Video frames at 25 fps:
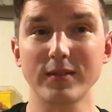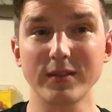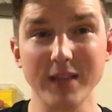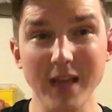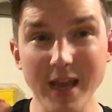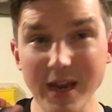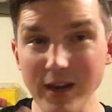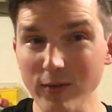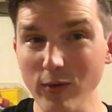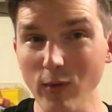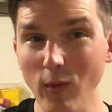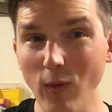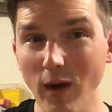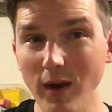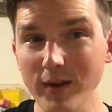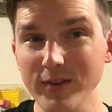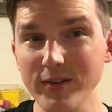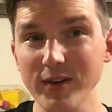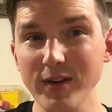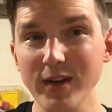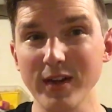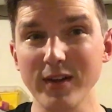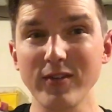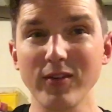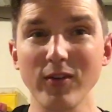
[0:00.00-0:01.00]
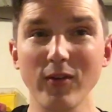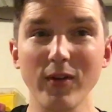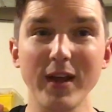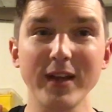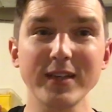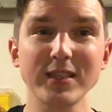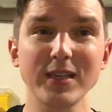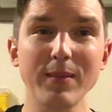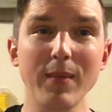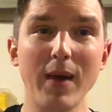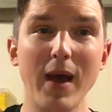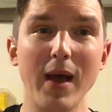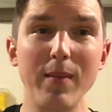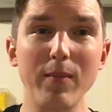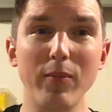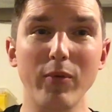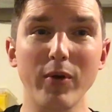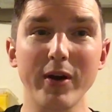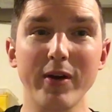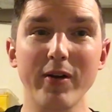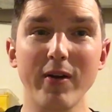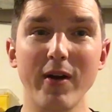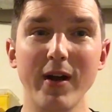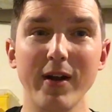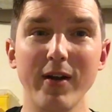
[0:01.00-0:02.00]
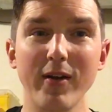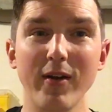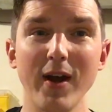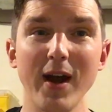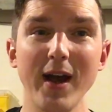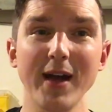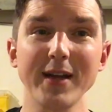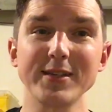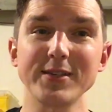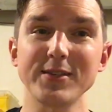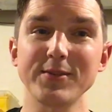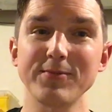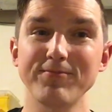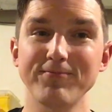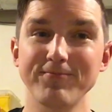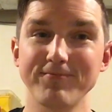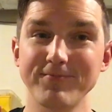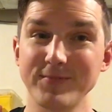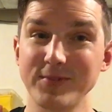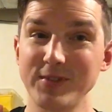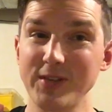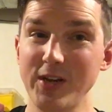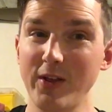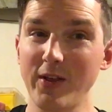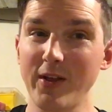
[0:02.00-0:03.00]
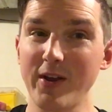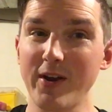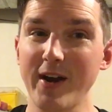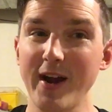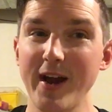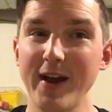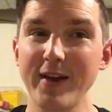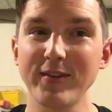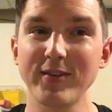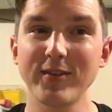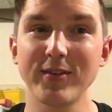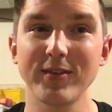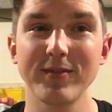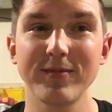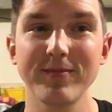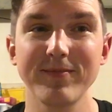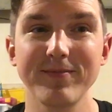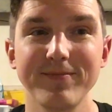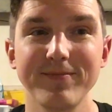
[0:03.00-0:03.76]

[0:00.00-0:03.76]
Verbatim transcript: Thanks for watching. Until next time, I'm Brickrod Garage. See you later, guys.